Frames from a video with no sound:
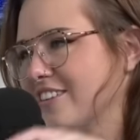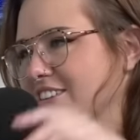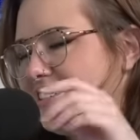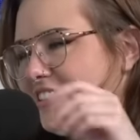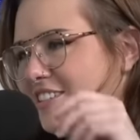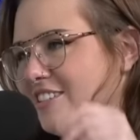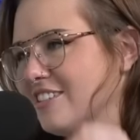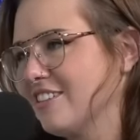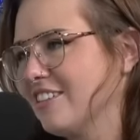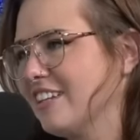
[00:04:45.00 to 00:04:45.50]

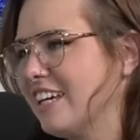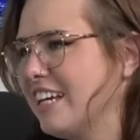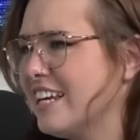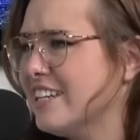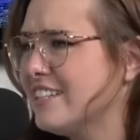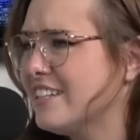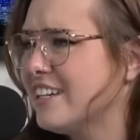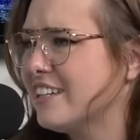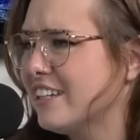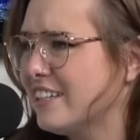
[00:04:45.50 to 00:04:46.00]
Christians are like,
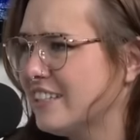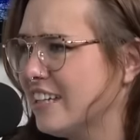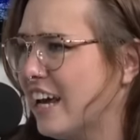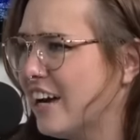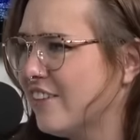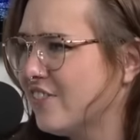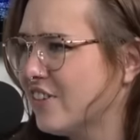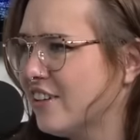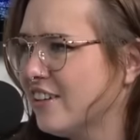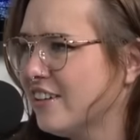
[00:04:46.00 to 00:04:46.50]
"Is it the
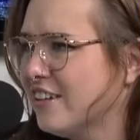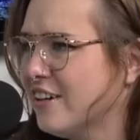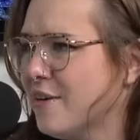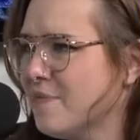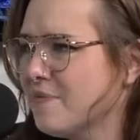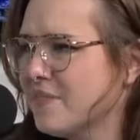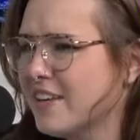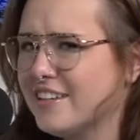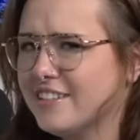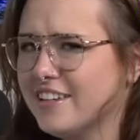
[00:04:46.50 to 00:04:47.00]
devil?
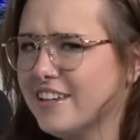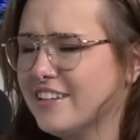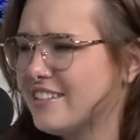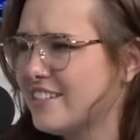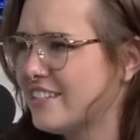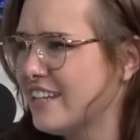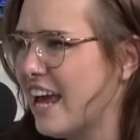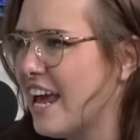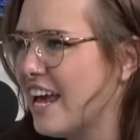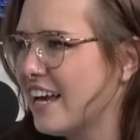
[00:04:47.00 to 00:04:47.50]
Yeah, is it
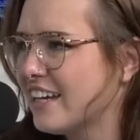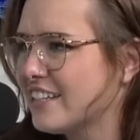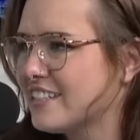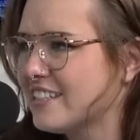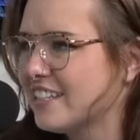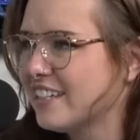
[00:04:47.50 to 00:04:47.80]
sex? Are